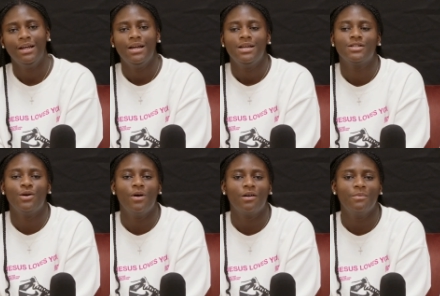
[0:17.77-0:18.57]
So
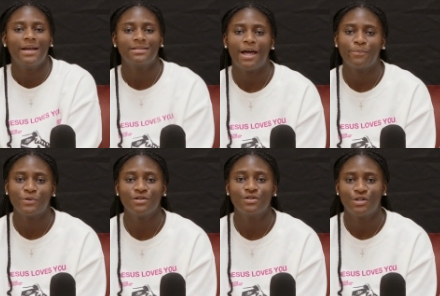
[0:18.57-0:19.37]
welcome back to
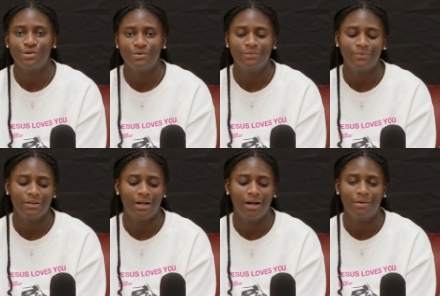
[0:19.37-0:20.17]
episode 2.
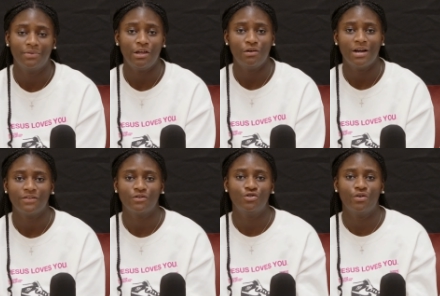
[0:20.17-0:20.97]
Thank you guys
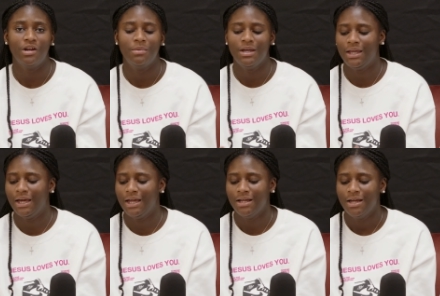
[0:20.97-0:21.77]
for joining me
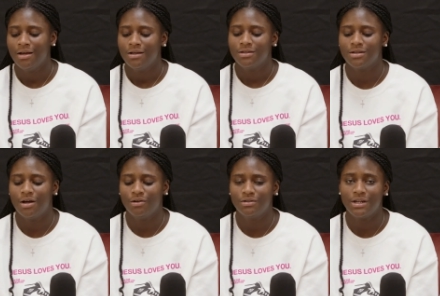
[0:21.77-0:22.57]
again.
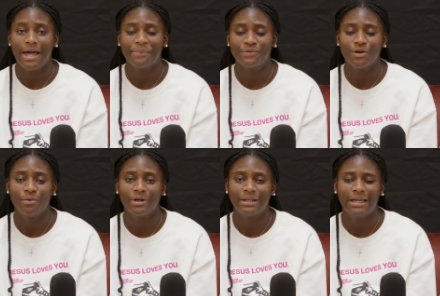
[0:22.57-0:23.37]
So today episode,
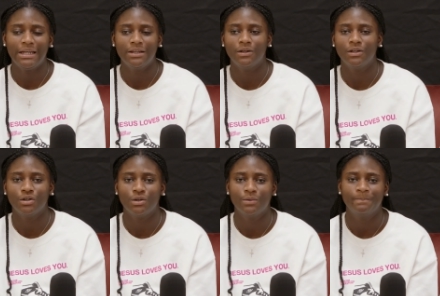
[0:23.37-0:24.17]

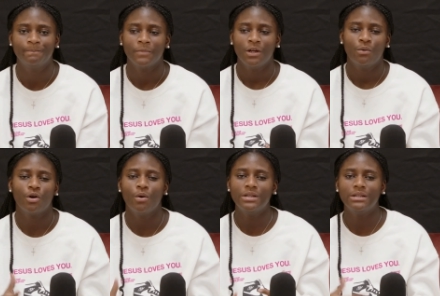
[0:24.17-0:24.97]
we're
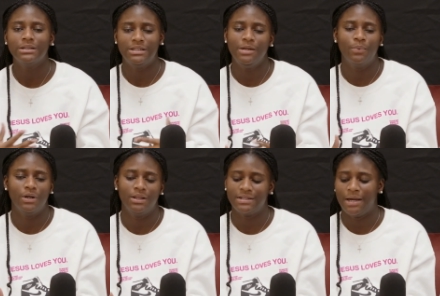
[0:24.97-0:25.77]
going deeper in
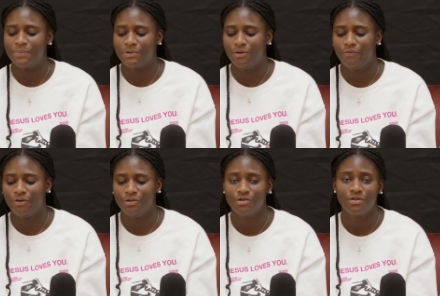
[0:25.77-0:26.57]
this episode. For
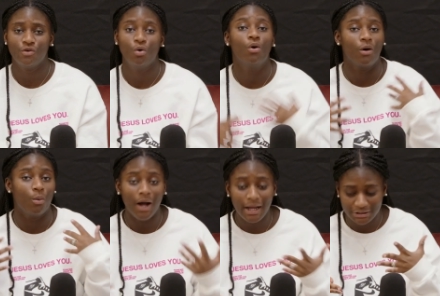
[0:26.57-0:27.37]
those of you who are
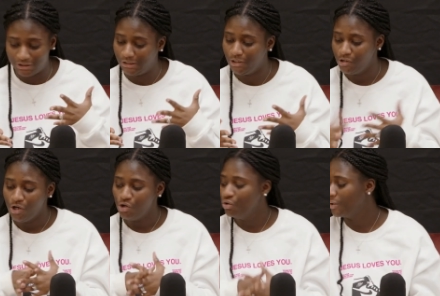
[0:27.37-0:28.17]
watching,
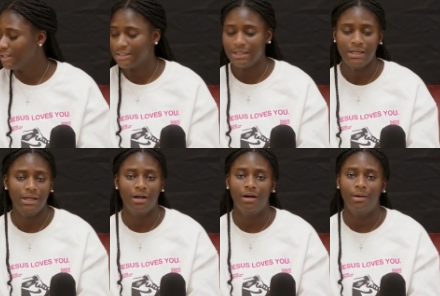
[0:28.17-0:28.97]
you can see
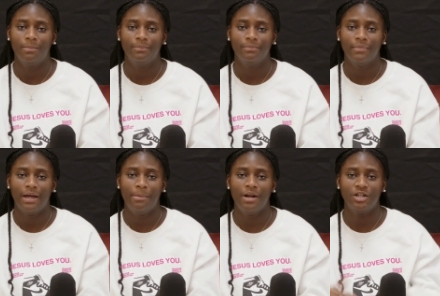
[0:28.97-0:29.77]
I'm
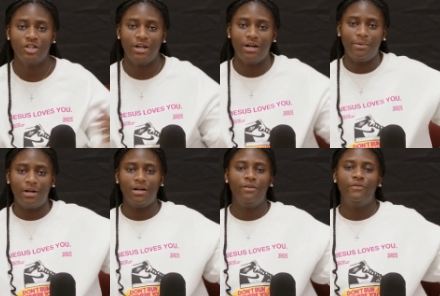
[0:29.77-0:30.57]
in a
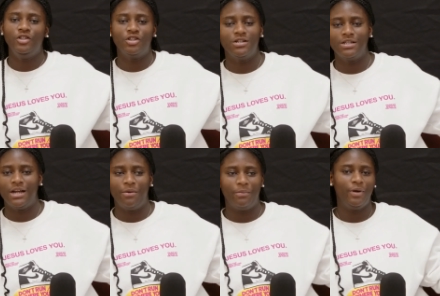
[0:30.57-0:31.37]
comfy chair today
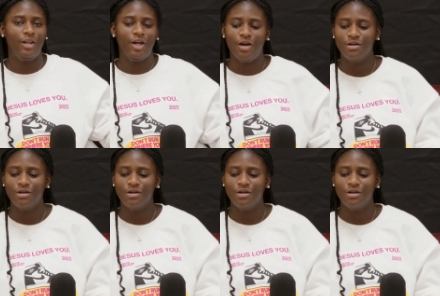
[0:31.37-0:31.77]
with pillow.